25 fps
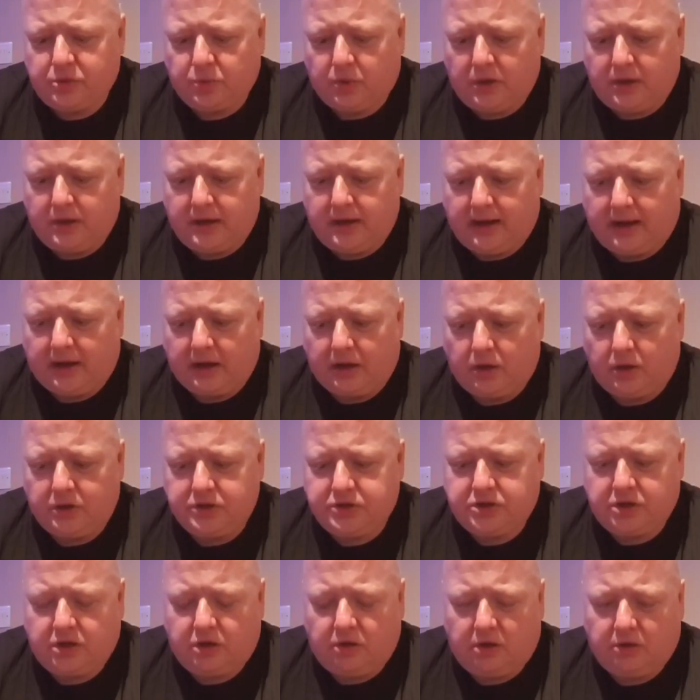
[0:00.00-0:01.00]
where I go
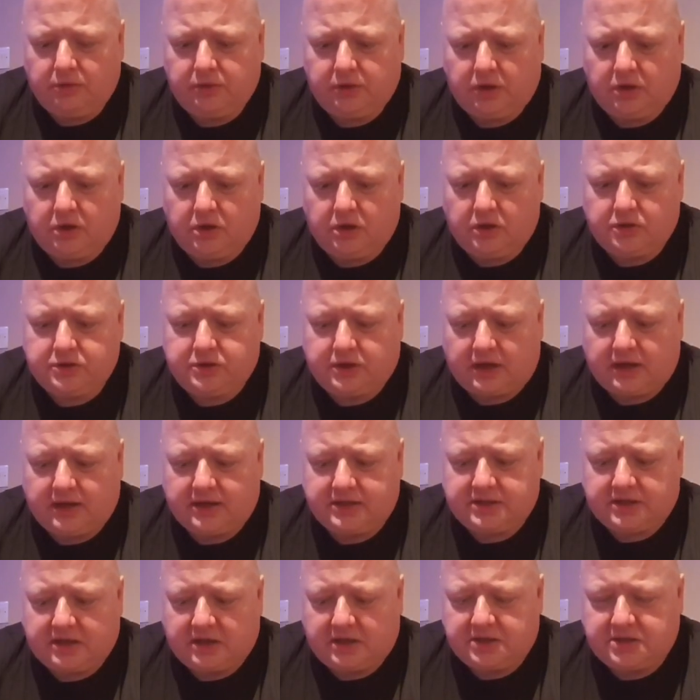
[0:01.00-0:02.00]
outdoors and I
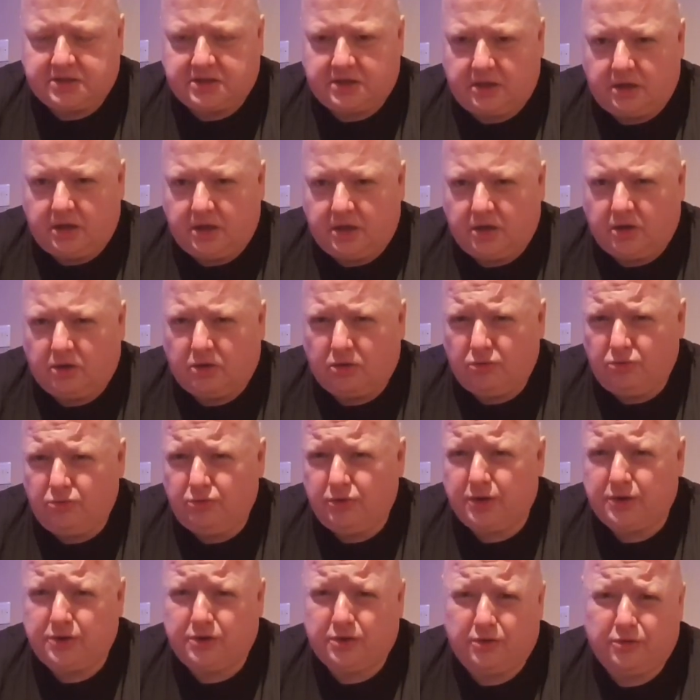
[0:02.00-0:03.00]
start seeing
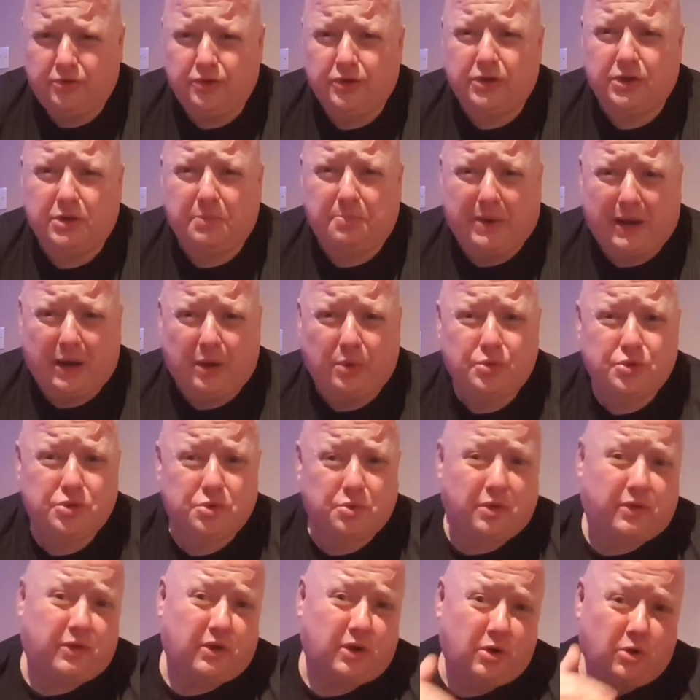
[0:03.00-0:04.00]
hundreds and hundreds of
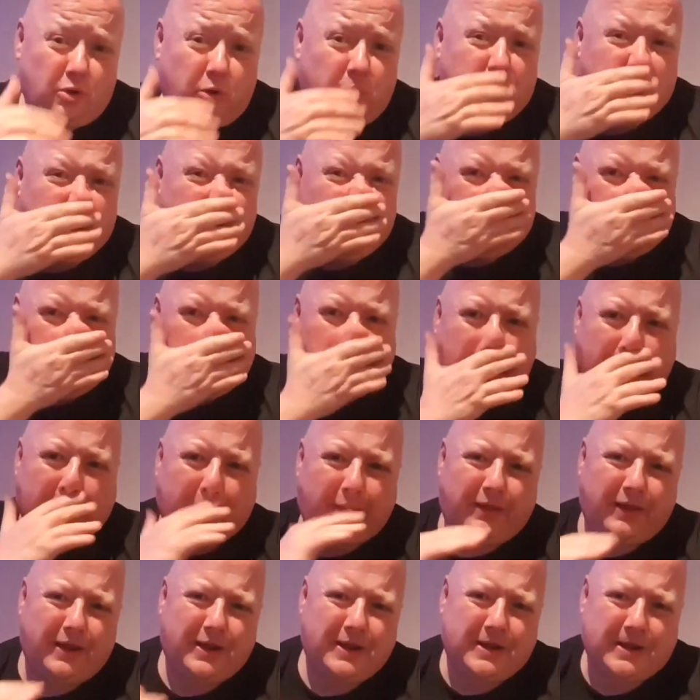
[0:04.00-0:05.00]
pounds worth of cooking kit, and I
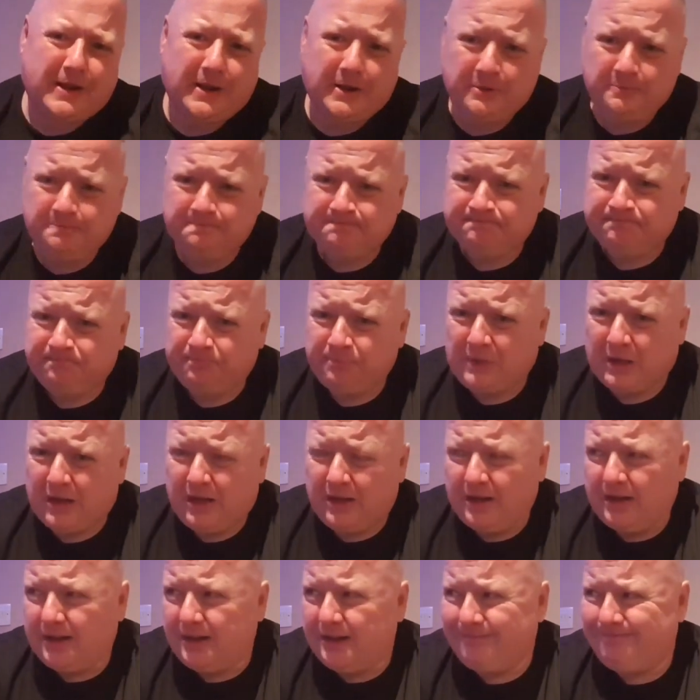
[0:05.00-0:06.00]
think
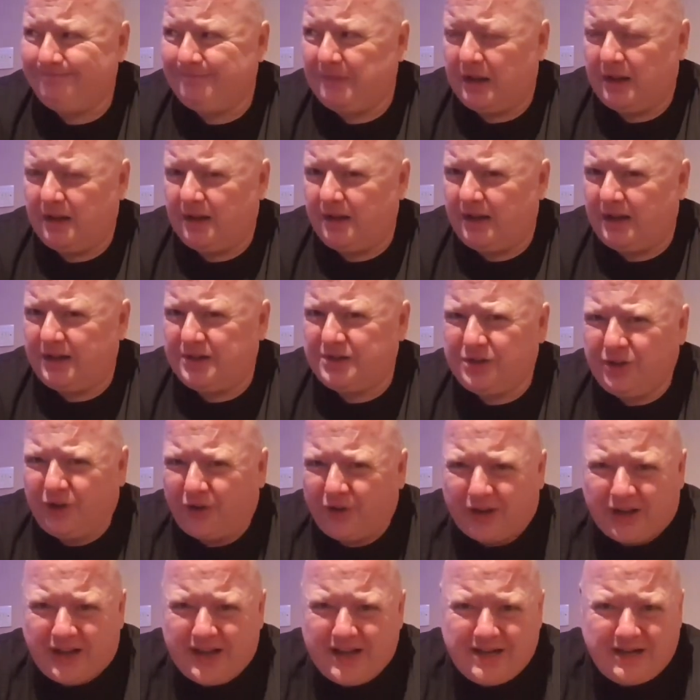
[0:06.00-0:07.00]
it's
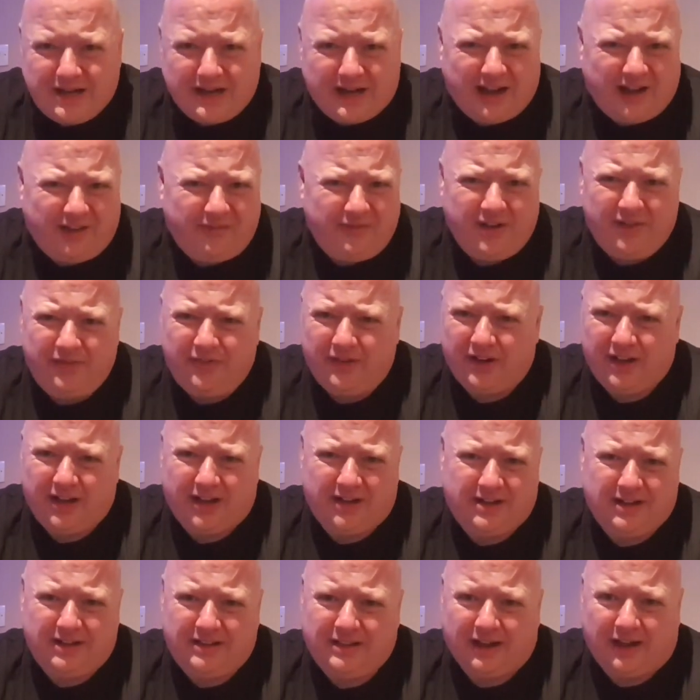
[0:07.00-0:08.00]
not needed. I've never
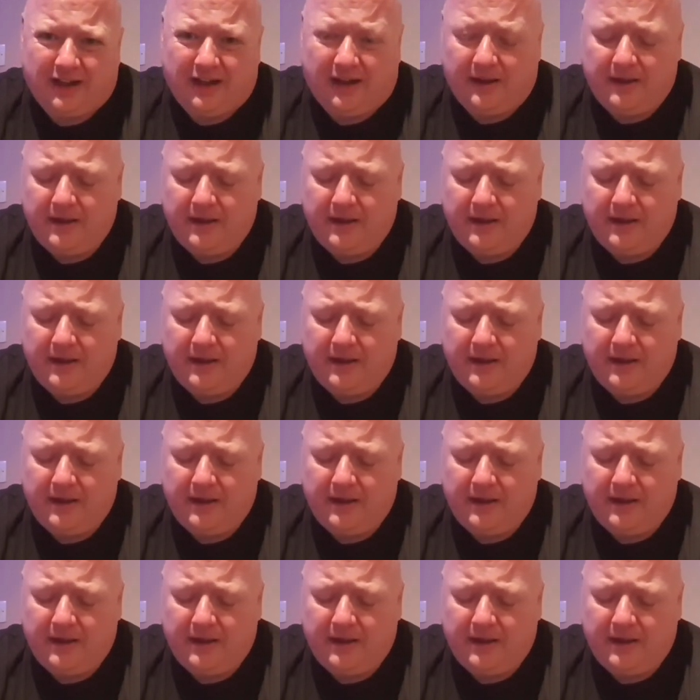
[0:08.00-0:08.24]
needed that.